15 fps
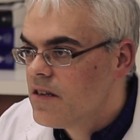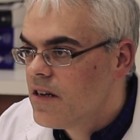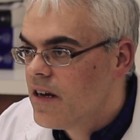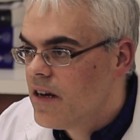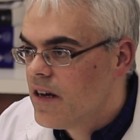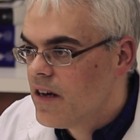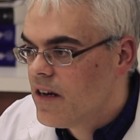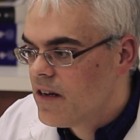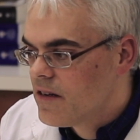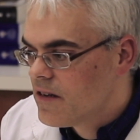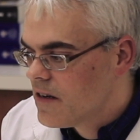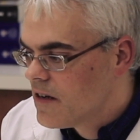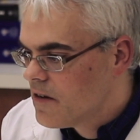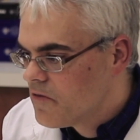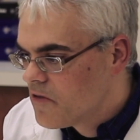and
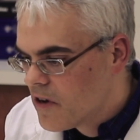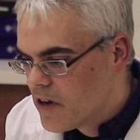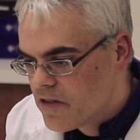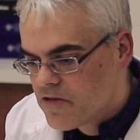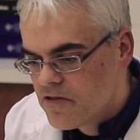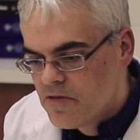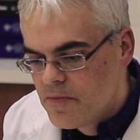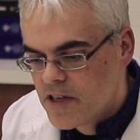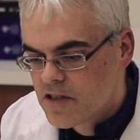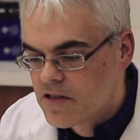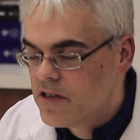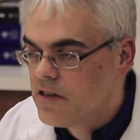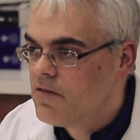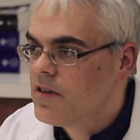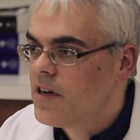I've gone through, make
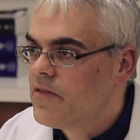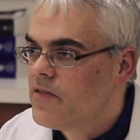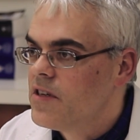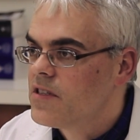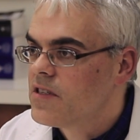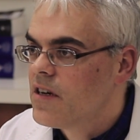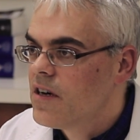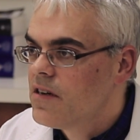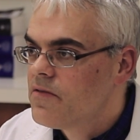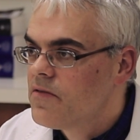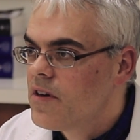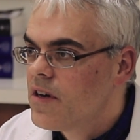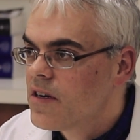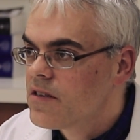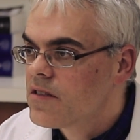sure you don't have any side
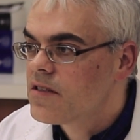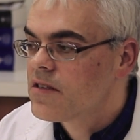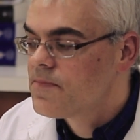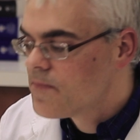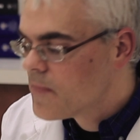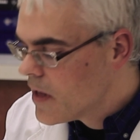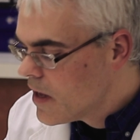effects.